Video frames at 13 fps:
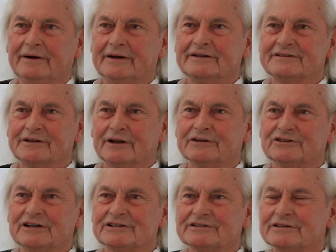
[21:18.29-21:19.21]
it's not
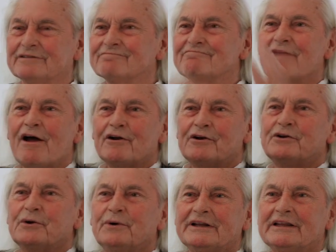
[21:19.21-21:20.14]
just
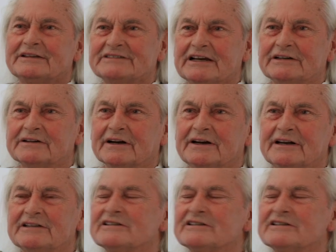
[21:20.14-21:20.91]
do it, etc.